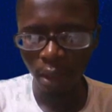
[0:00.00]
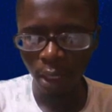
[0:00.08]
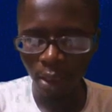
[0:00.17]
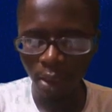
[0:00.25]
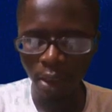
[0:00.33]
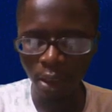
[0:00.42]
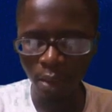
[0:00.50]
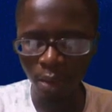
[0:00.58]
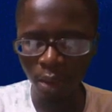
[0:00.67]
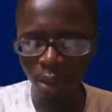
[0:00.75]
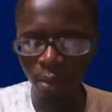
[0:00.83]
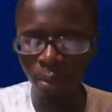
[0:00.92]
as T
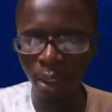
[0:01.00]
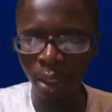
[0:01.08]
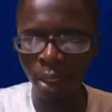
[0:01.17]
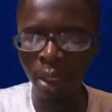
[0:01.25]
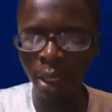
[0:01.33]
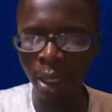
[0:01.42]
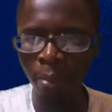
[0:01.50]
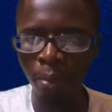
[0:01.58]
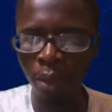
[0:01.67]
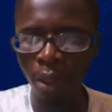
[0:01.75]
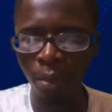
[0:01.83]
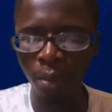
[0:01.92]
prime and
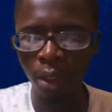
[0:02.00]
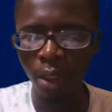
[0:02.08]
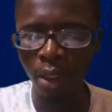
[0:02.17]
M prime.